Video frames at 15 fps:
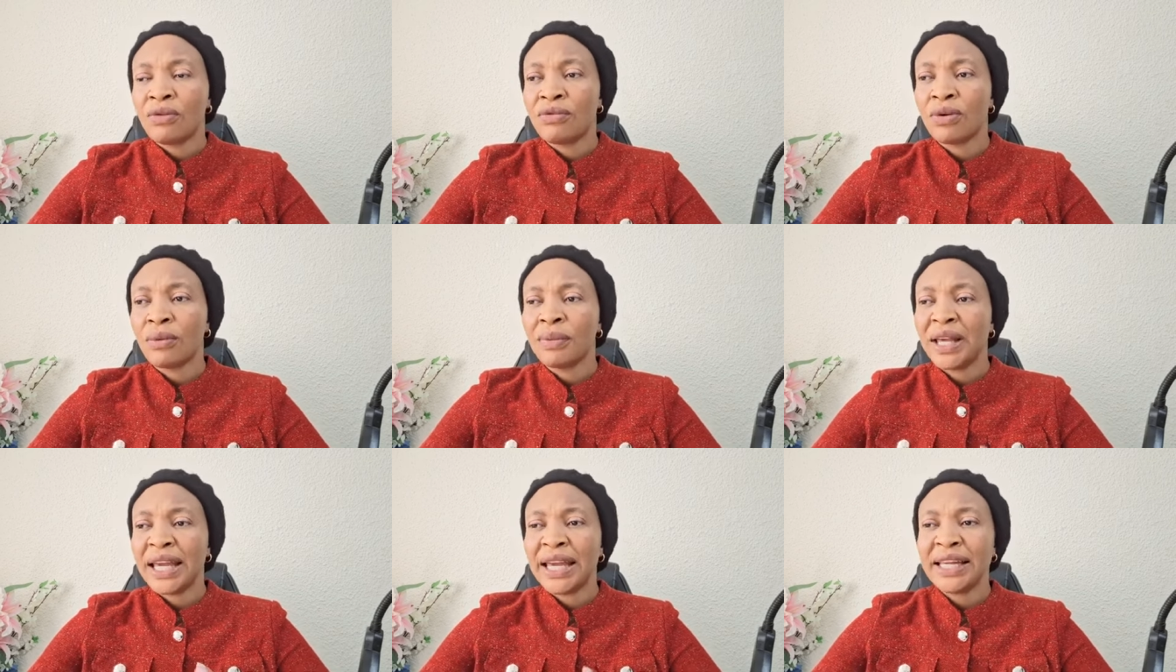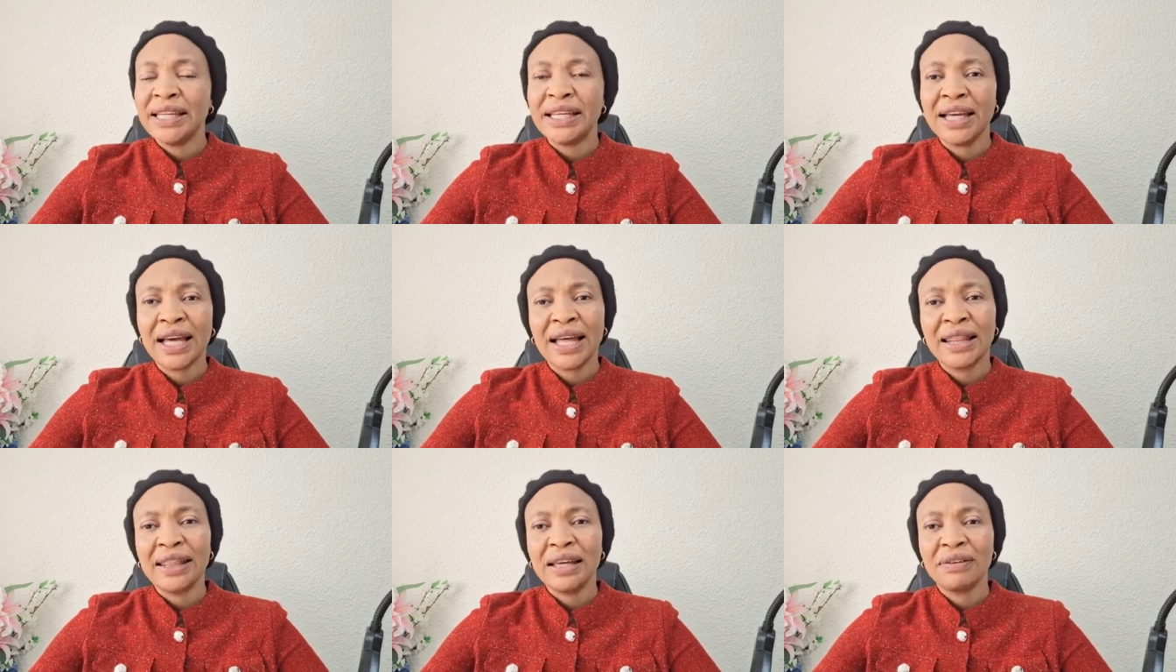from any
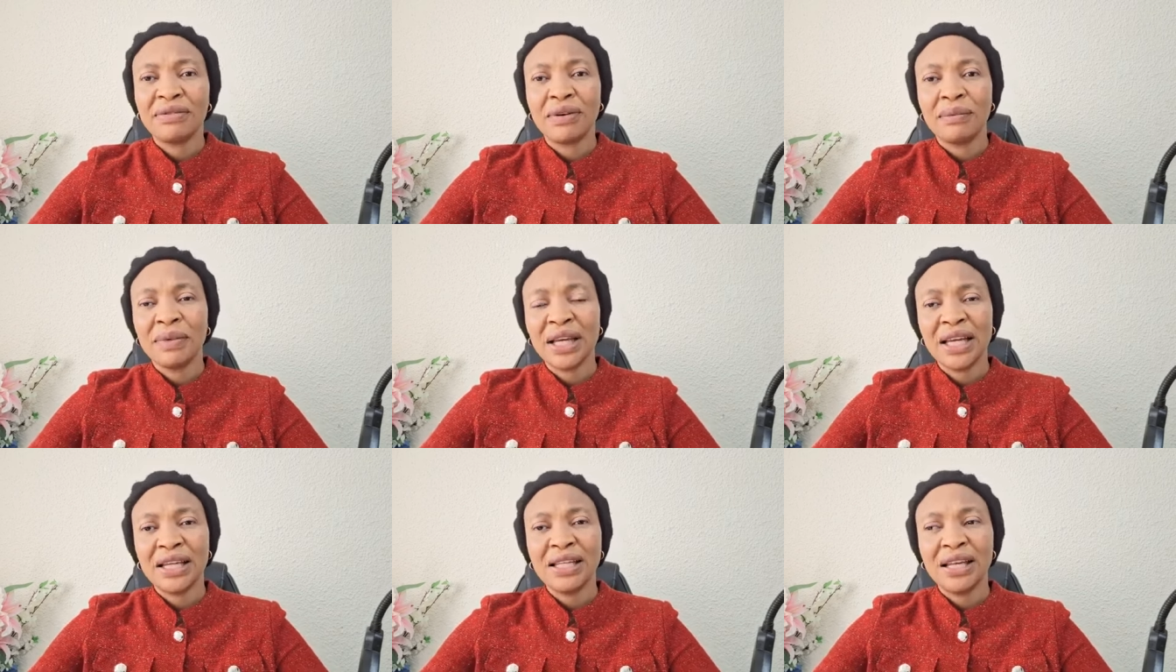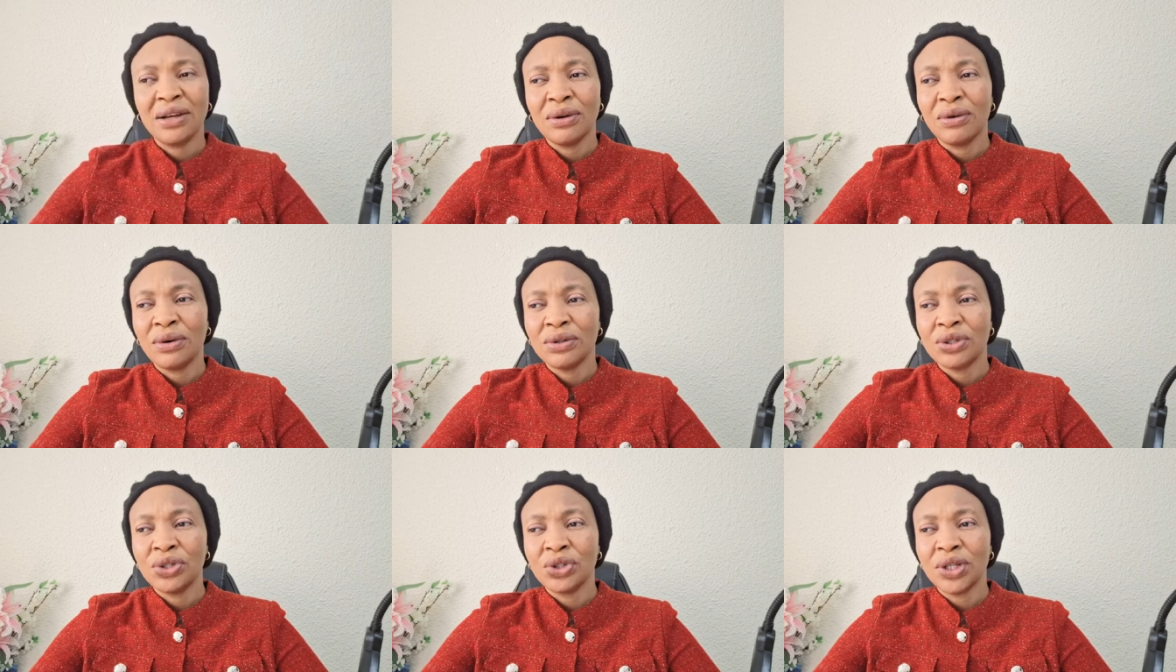i think from any
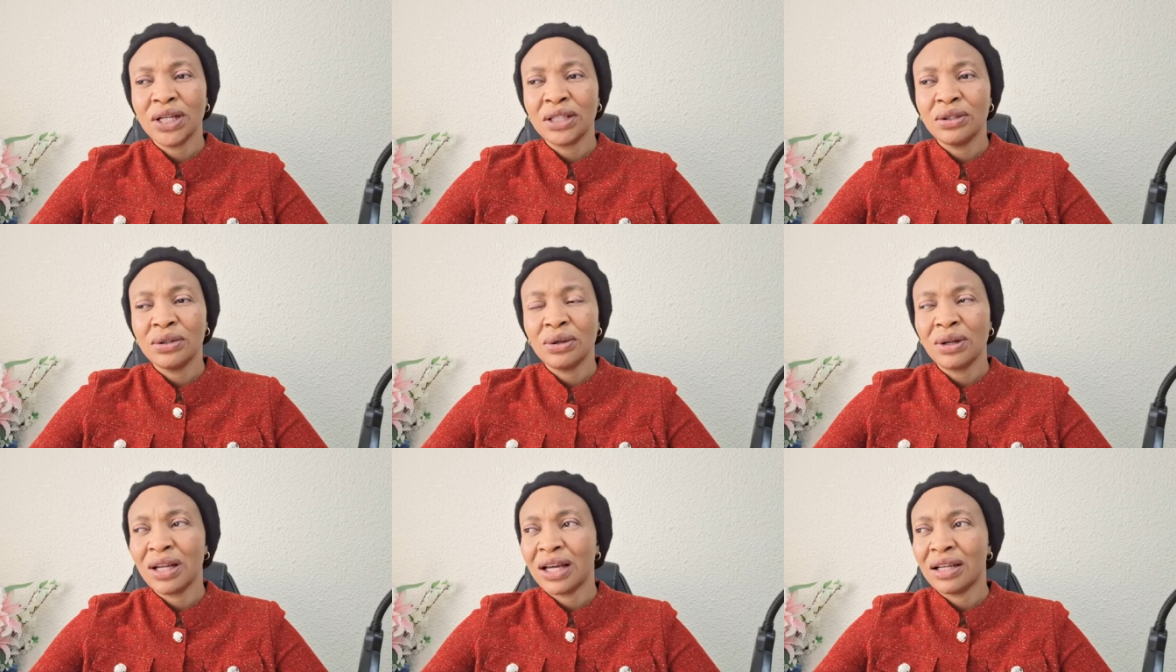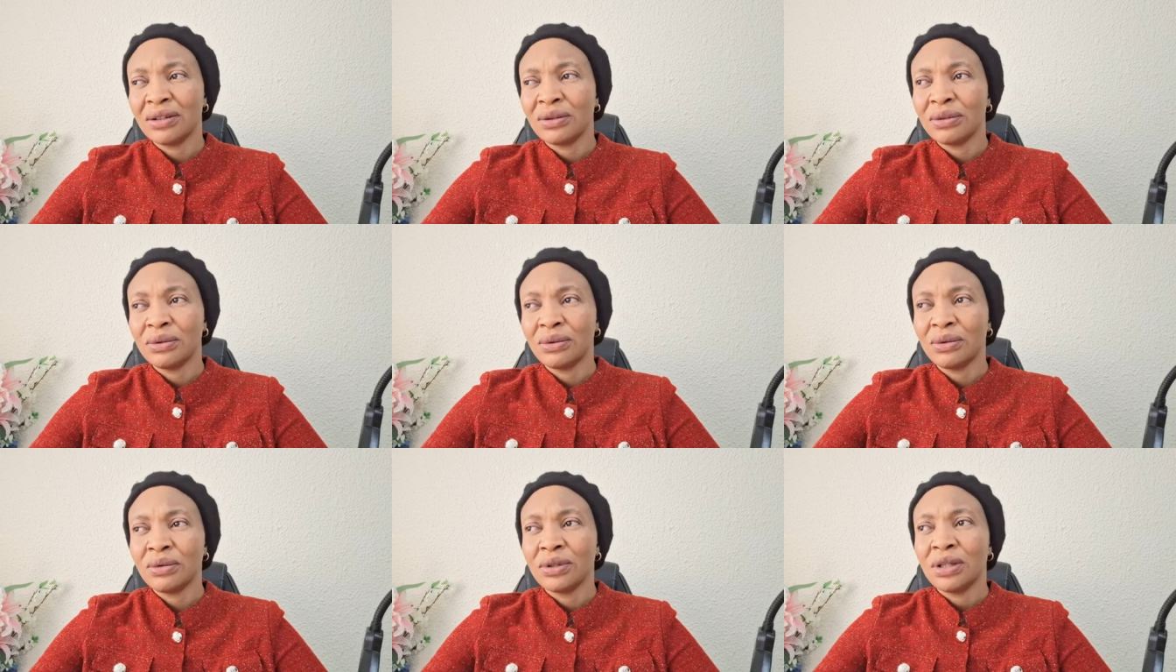hundred dollar i don't
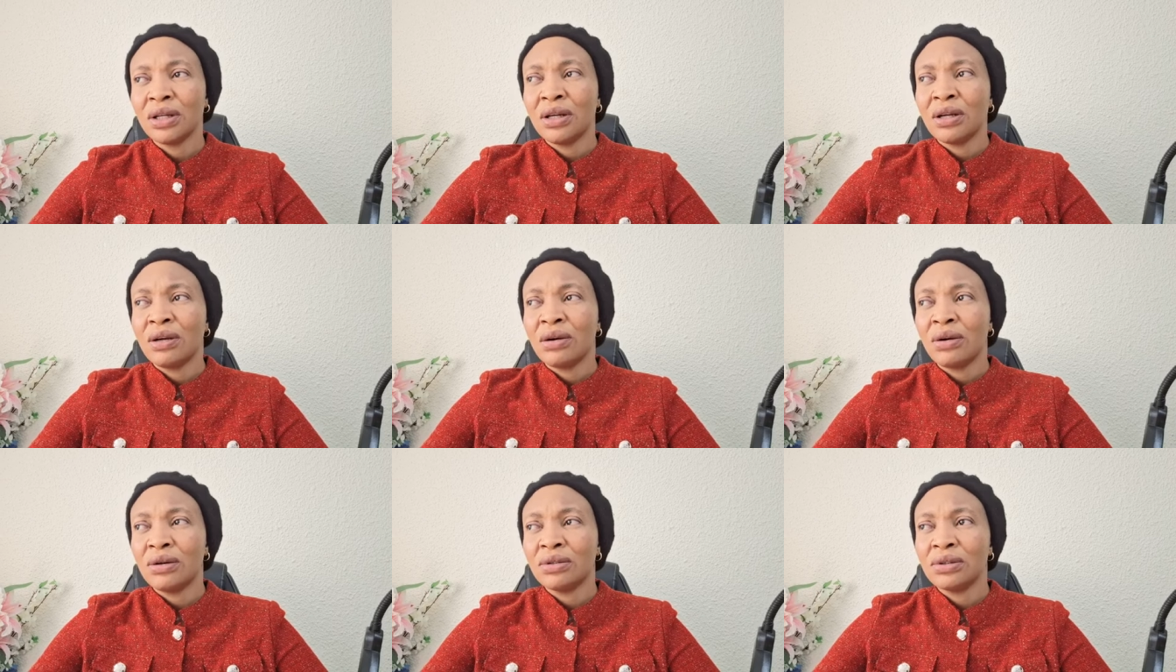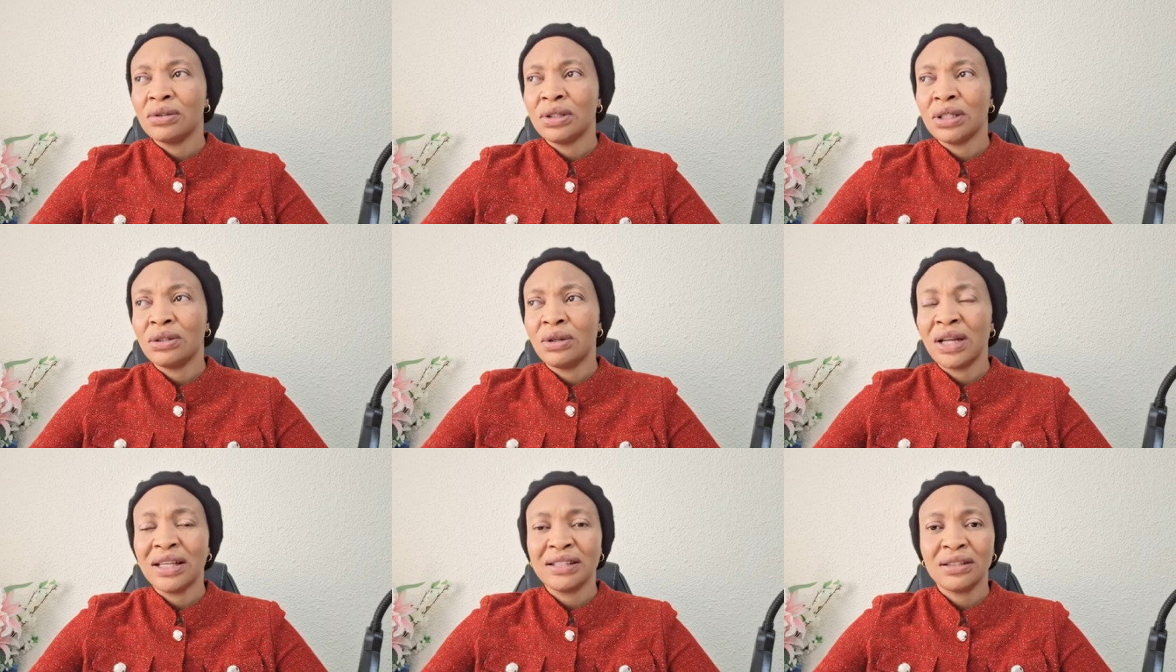know hundred
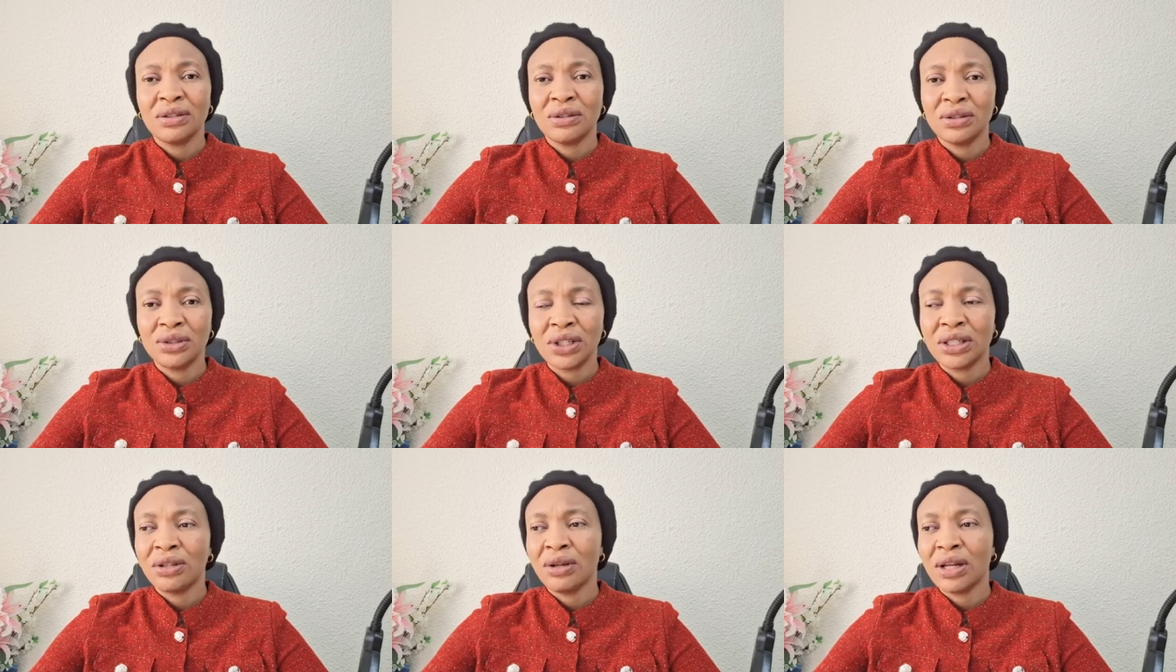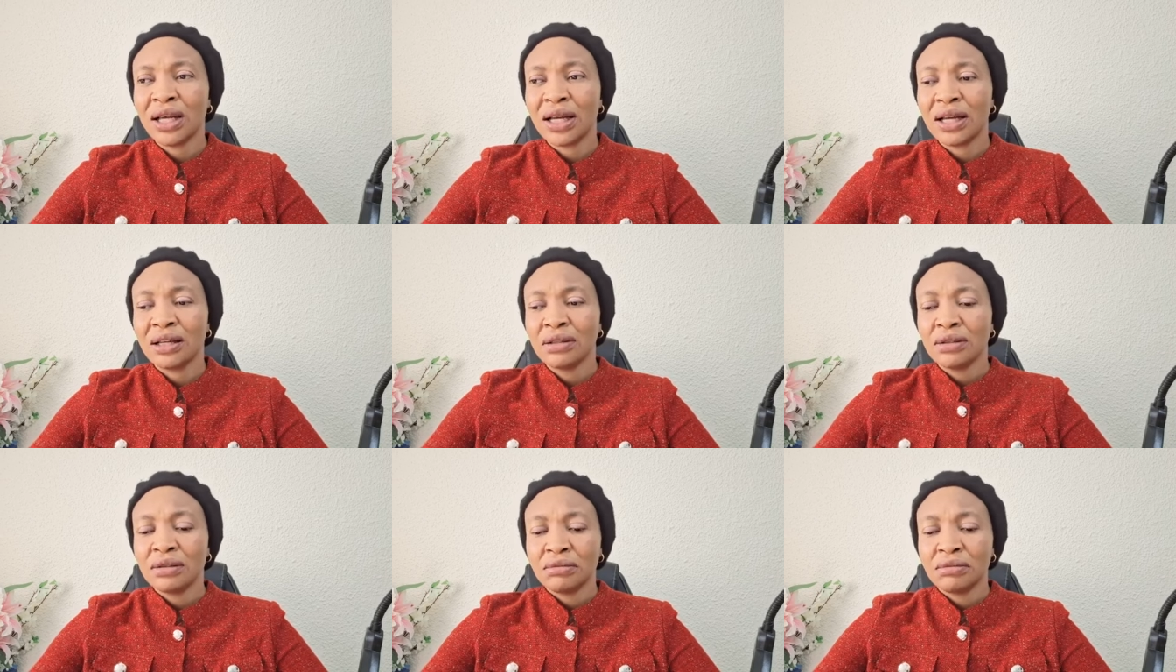dollar is it hundred dollar